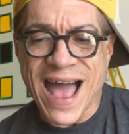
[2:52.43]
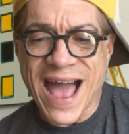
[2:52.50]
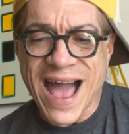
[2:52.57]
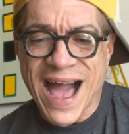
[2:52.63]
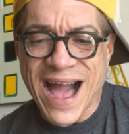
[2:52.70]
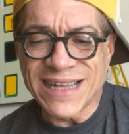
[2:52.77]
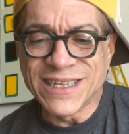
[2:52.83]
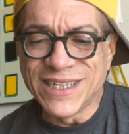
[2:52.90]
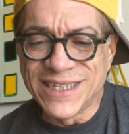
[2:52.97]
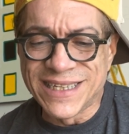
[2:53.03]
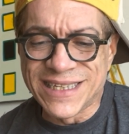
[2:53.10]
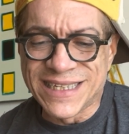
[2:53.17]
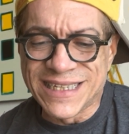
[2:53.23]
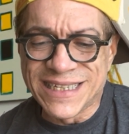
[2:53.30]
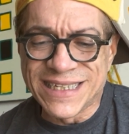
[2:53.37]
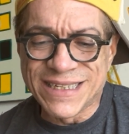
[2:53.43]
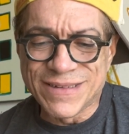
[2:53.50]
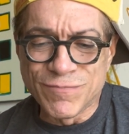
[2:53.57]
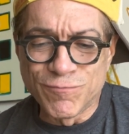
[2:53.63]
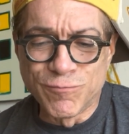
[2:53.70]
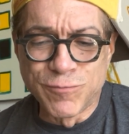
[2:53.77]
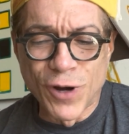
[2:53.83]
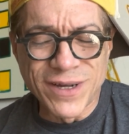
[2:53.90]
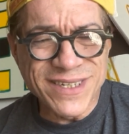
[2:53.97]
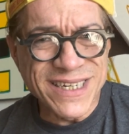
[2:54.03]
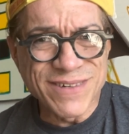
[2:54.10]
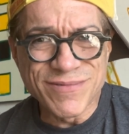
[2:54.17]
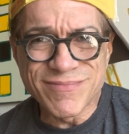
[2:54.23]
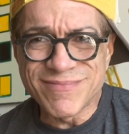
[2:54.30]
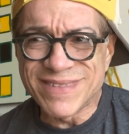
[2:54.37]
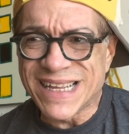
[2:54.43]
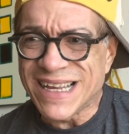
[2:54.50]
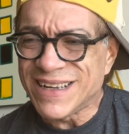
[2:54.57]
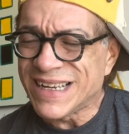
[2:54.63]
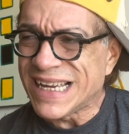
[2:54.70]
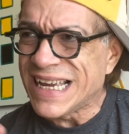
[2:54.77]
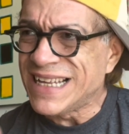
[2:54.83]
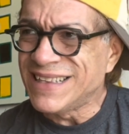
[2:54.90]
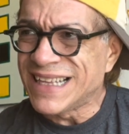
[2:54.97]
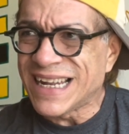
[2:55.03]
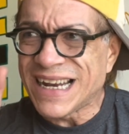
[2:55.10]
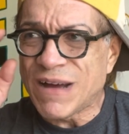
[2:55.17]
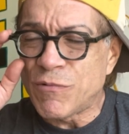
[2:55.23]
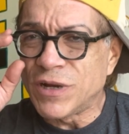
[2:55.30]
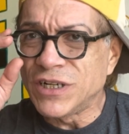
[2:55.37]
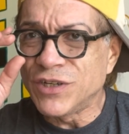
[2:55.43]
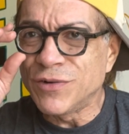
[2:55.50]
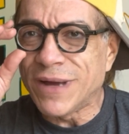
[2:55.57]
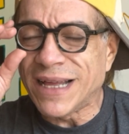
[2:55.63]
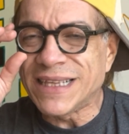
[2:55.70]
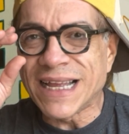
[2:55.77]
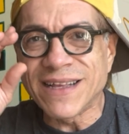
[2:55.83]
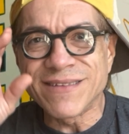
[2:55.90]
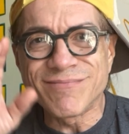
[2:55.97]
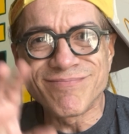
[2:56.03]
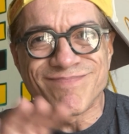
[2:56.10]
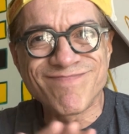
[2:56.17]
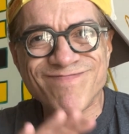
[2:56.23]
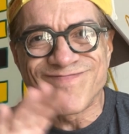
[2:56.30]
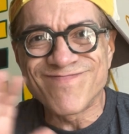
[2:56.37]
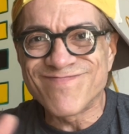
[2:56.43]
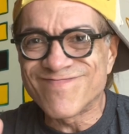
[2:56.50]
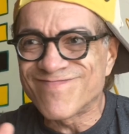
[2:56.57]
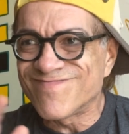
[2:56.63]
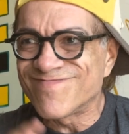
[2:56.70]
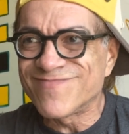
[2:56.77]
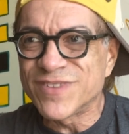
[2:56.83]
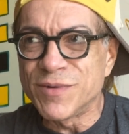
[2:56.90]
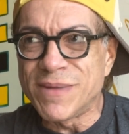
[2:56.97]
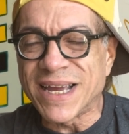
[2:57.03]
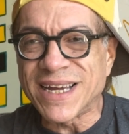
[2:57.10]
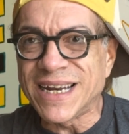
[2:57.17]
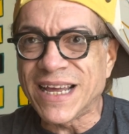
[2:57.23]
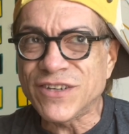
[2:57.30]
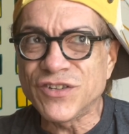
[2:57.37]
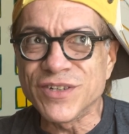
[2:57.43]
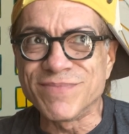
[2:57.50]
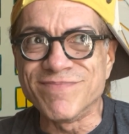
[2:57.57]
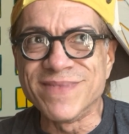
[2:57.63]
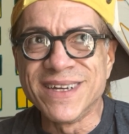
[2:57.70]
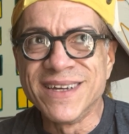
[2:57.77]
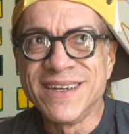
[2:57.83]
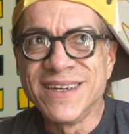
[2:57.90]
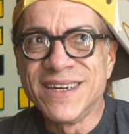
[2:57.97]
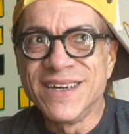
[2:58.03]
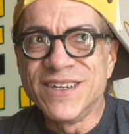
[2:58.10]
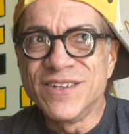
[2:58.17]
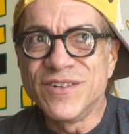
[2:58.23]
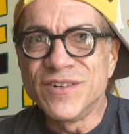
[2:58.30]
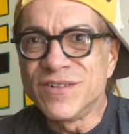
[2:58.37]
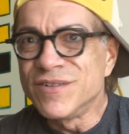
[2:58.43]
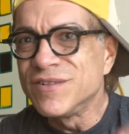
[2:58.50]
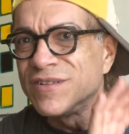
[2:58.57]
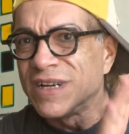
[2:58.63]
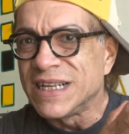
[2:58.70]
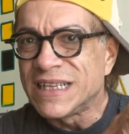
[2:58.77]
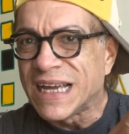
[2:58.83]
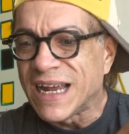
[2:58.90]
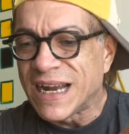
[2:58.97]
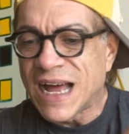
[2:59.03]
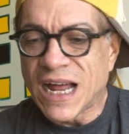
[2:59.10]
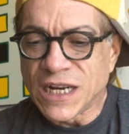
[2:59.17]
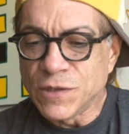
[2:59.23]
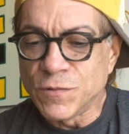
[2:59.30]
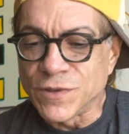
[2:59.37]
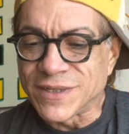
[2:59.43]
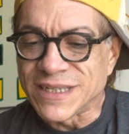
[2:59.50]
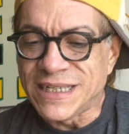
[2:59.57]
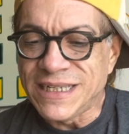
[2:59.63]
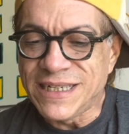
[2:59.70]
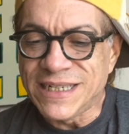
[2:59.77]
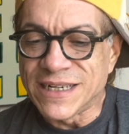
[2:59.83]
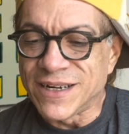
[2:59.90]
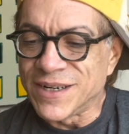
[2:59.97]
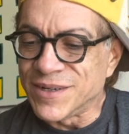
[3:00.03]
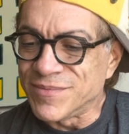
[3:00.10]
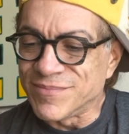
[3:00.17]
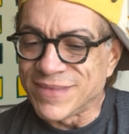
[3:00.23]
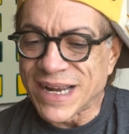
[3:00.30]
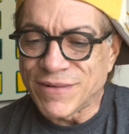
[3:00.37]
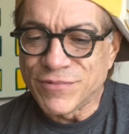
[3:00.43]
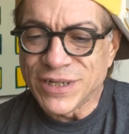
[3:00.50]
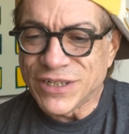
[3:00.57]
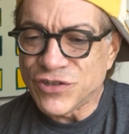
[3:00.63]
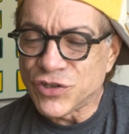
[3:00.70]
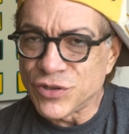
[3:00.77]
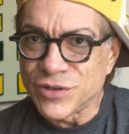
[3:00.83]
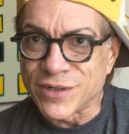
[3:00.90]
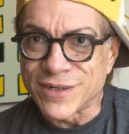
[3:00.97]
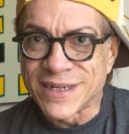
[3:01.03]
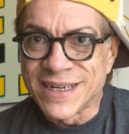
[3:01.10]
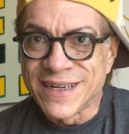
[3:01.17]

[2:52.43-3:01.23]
I wasn't thinking that I wanted to add that to my collection. You know, that Hollywood scene, not really sure.